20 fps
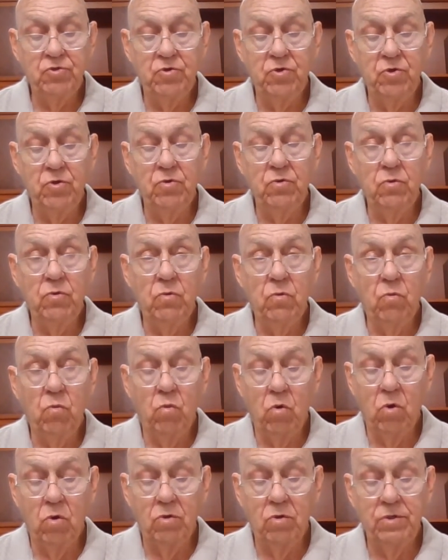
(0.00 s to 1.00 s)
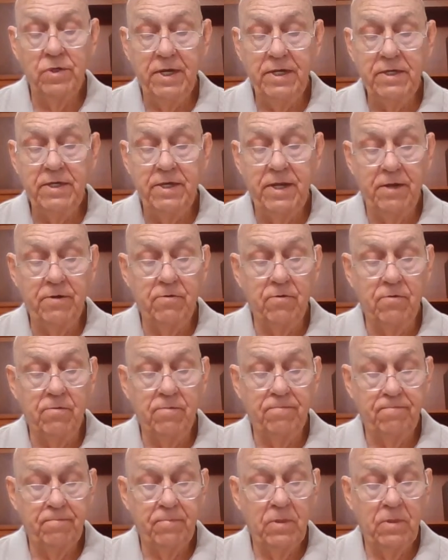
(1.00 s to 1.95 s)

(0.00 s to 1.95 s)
true world dictator.